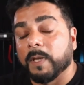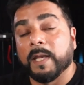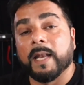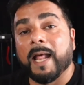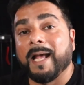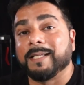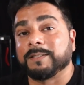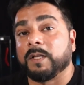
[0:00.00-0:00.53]
It
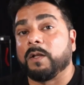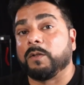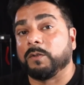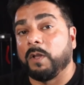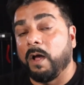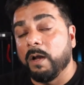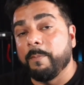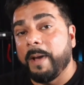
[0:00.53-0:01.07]
has
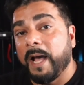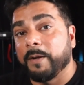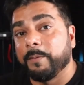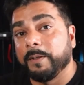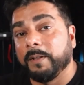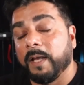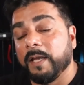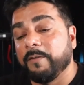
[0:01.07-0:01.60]
long
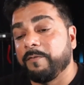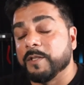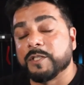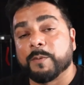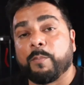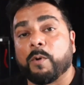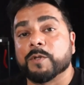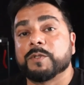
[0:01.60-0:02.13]
battery life, it
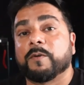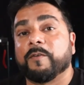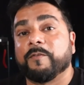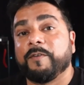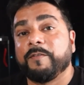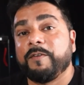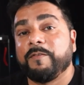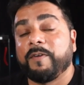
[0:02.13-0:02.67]
supports over
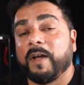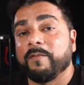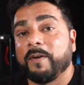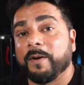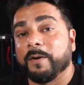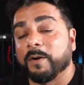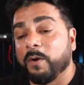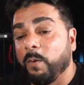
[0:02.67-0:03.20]

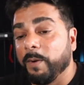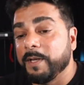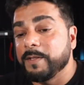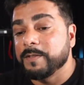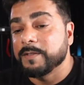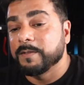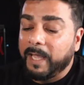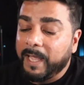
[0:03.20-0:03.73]
5,500 coins,